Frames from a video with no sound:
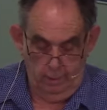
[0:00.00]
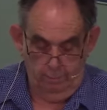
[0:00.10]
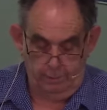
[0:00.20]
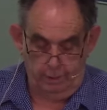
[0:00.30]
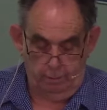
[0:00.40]

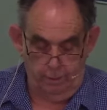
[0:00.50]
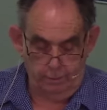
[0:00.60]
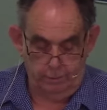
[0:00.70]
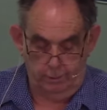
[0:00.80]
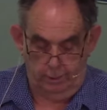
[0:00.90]
But the
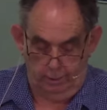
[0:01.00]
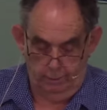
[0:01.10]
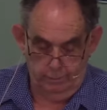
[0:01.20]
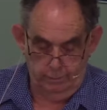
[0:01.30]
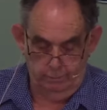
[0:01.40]
question
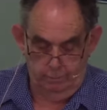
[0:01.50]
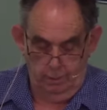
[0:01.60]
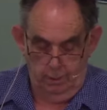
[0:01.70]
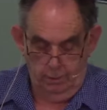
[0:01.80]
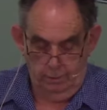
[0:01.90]
is
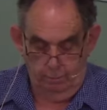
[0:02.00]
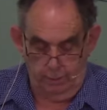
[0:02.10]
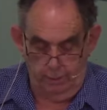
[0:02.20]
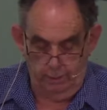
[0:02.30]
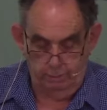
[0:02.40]
that we
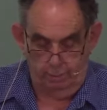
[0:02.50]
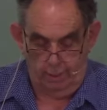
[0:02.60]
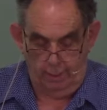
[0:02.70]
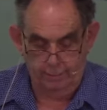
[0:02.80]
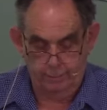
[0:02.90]
need to
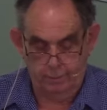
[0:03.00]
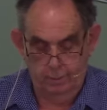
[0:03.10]
ask